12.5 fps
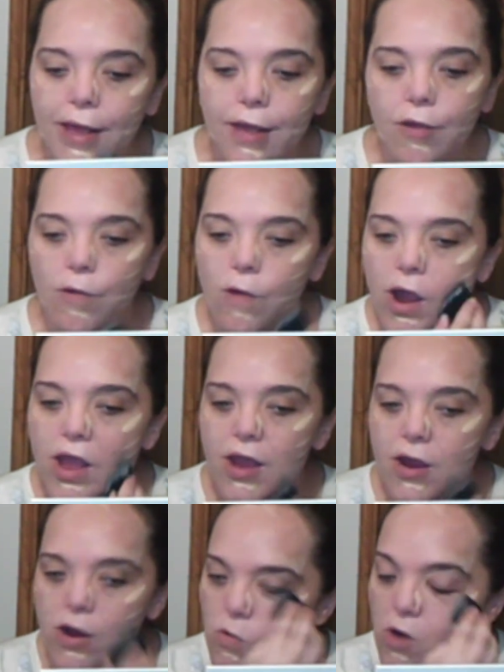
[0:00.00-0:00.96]
I mean, and
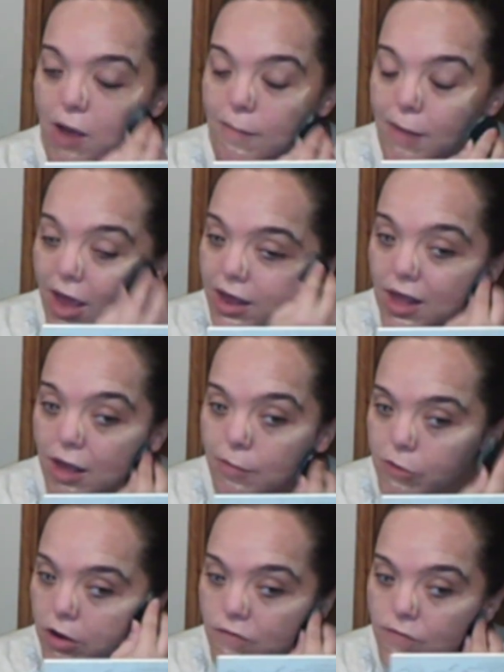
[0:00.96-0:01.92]
right here where I'm at,
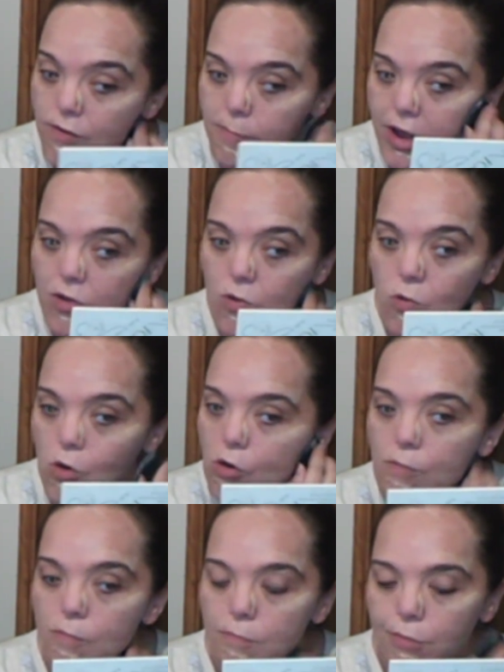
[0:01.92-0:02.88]
I'm right in front of my
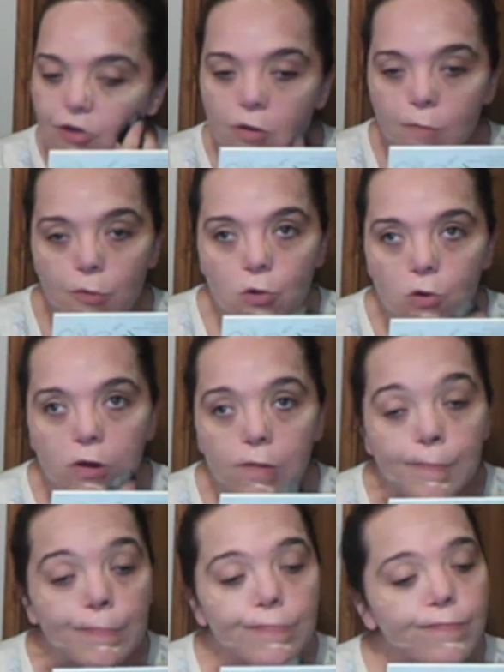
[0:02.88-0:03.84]
door, bedroom
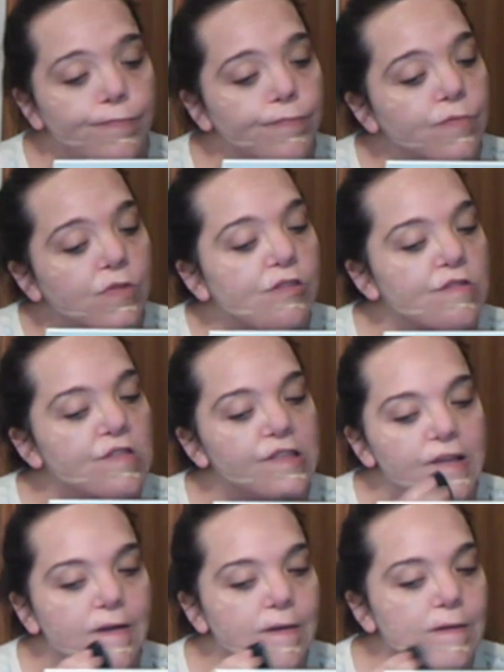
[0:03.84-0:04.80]
door.
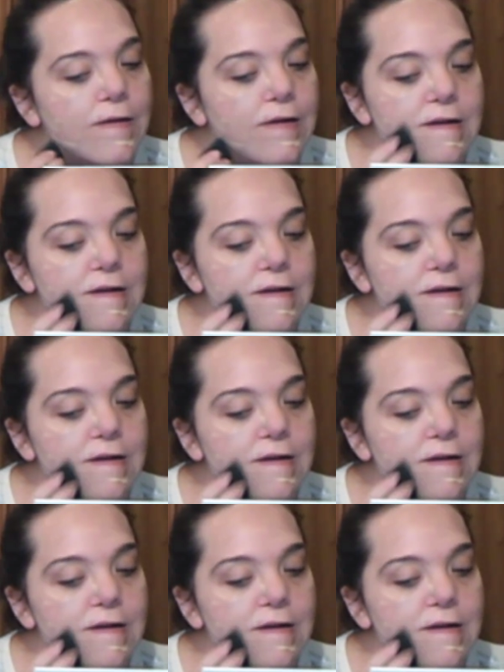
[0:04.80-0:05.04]
So,